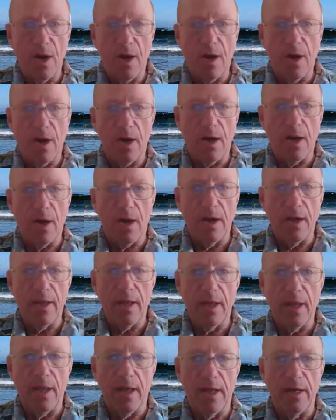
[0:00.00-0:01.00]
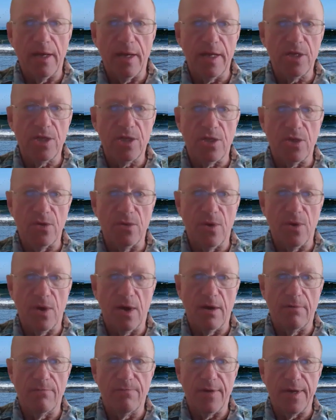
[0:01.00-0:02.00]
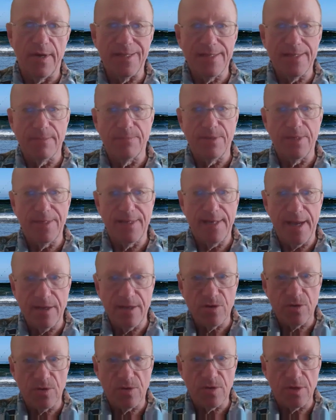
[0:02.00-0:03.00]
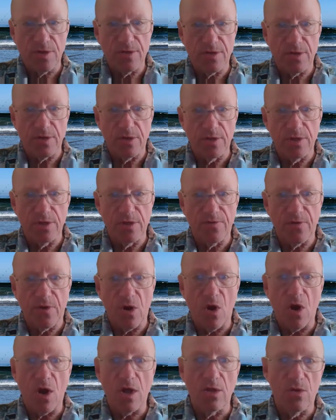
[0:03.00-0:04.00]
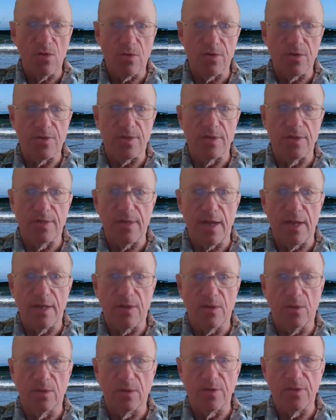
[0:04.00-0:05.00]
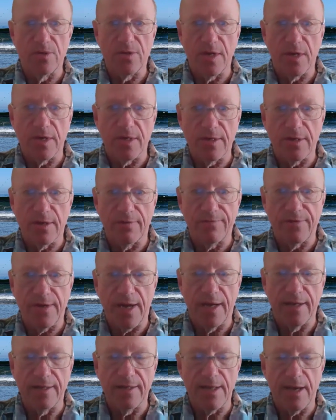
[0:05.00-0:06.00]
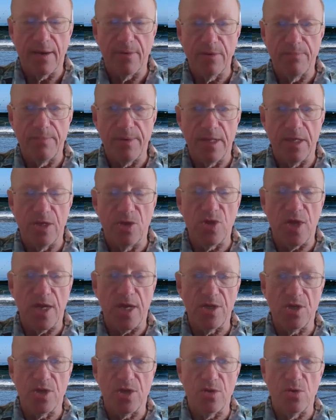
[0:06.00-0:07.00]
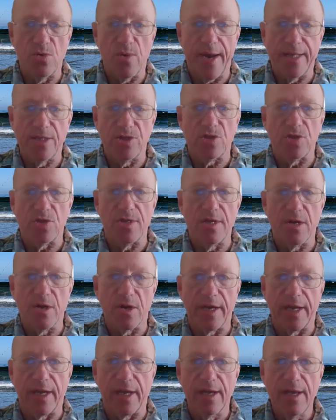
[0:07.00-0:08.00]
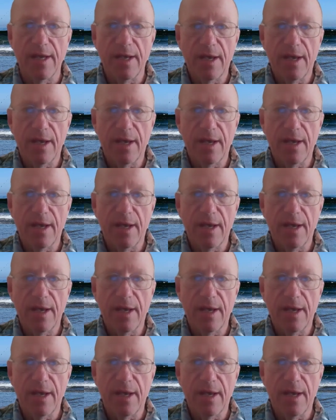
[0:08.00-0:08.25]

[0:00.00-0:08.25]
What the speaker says: an issue of substantial concerns for all owners and stakeholders here at Surf Tides, that would be the J2 engineering